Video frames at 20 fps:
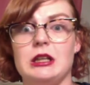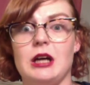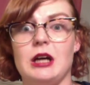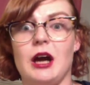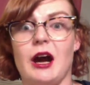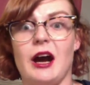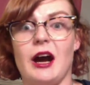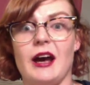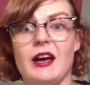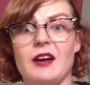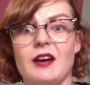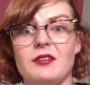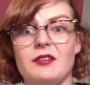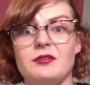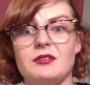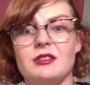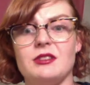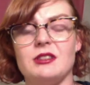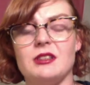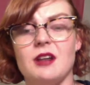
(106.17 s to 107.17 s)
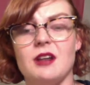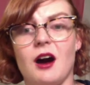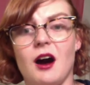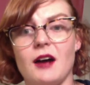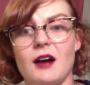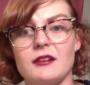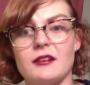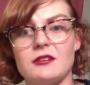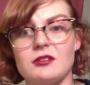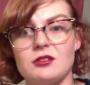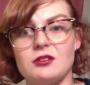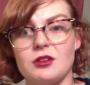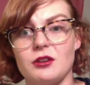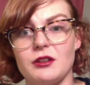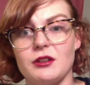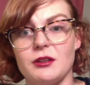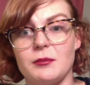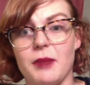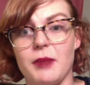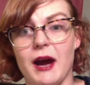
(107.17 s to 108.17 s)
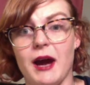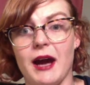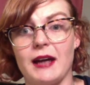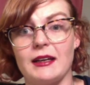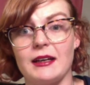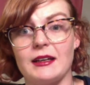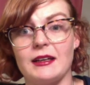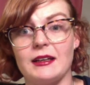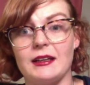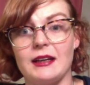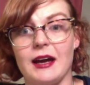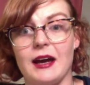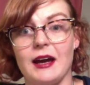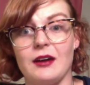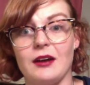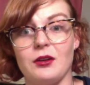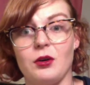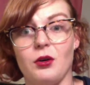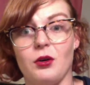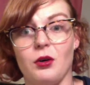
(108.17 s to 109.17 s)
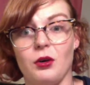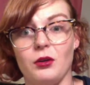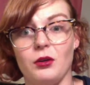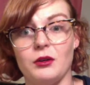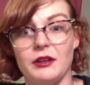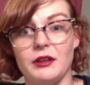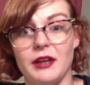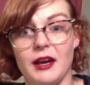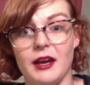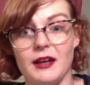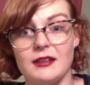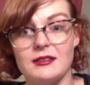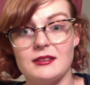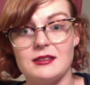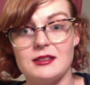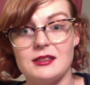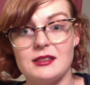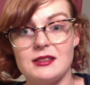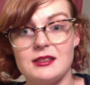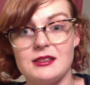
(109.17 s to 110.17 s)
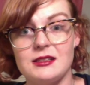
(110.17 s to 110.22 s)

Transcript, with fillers: I have not started packing at all yet.